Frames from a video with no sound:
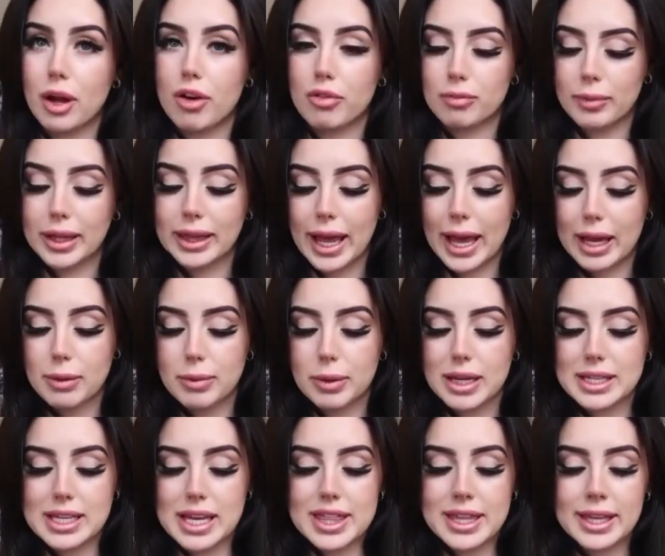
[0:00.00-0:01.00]
off my leg,
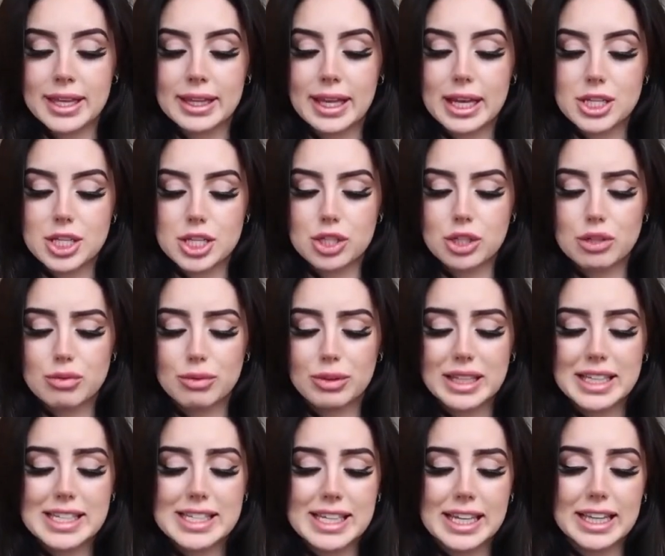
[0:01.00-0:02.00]
because I think that just looks
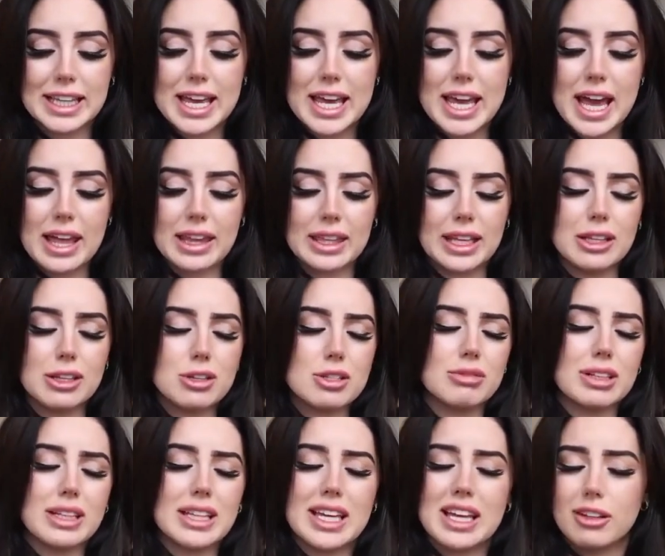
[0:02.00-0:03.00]
really silly and it looks
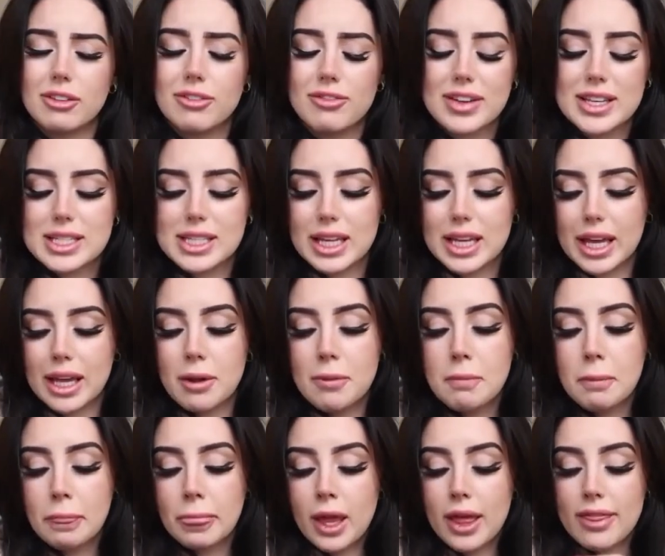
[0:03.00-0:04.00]
really ill-fitting.
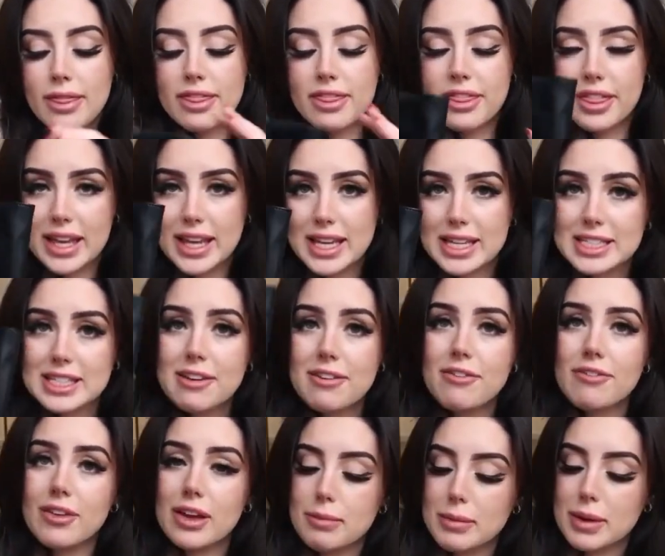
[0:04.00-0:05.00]
These
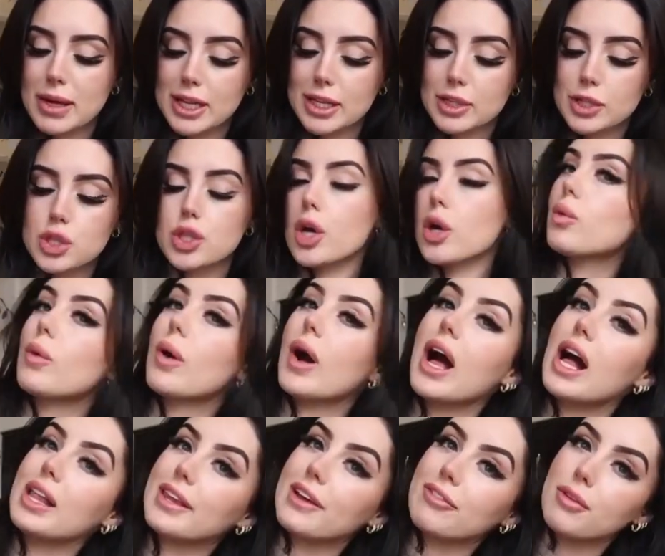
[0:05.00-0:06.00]
fit me so
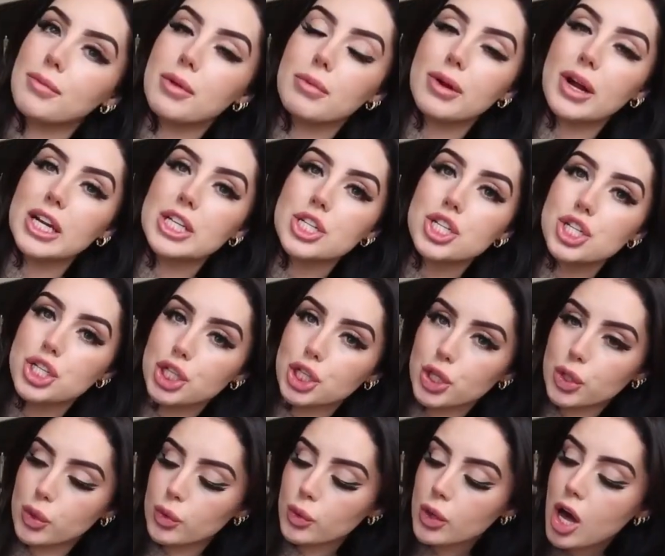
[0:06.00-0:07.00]
well. They're from the brand
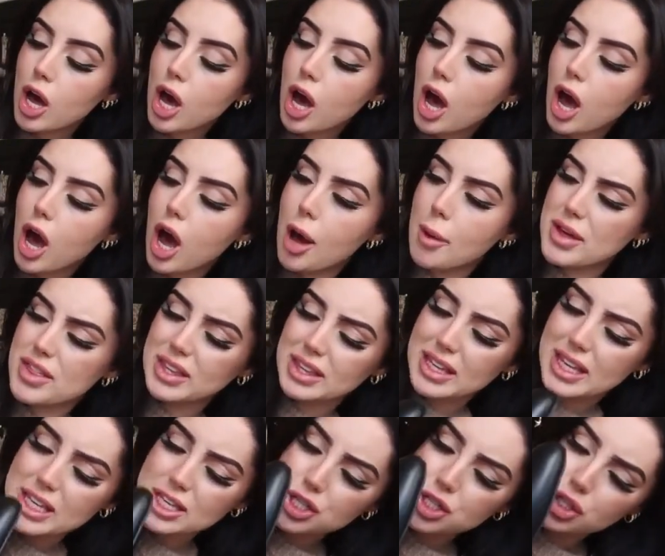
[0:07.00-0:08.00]
Shoe. um I think
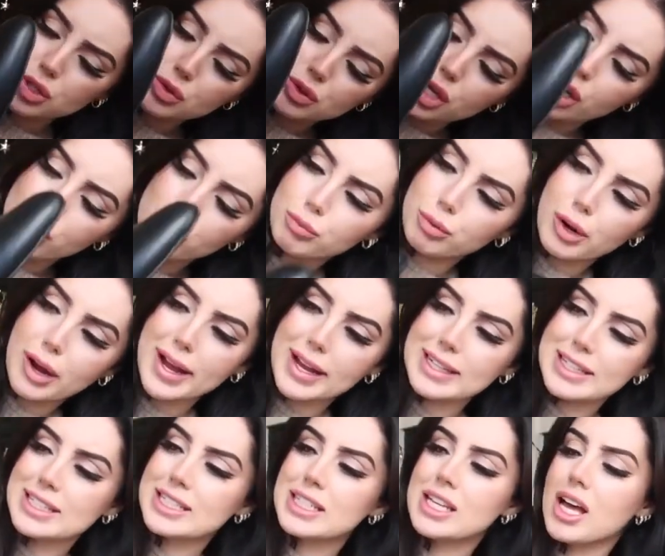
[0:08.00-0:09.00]
they're Shoe's own
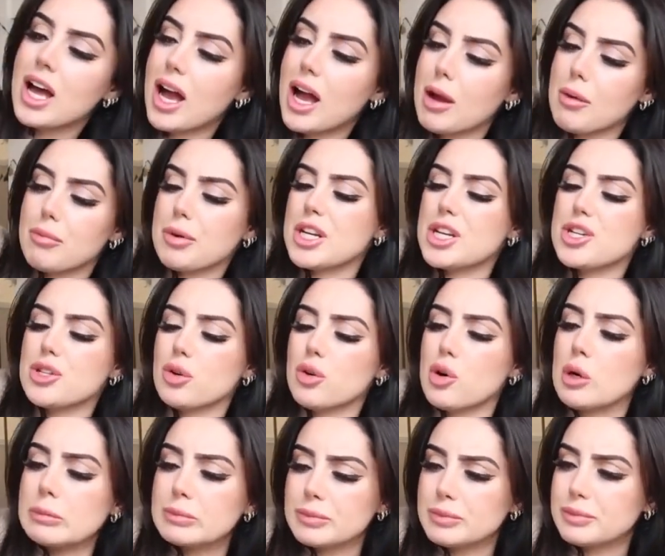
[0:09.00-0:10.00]
brand, I'm pretty
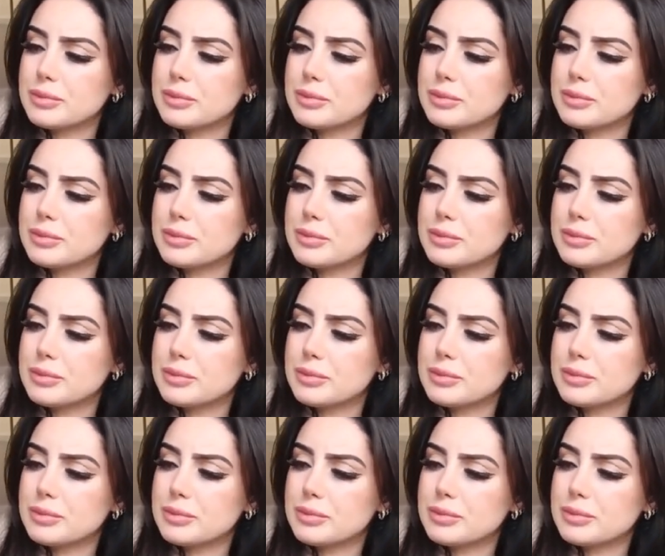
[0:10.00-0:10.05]
sure.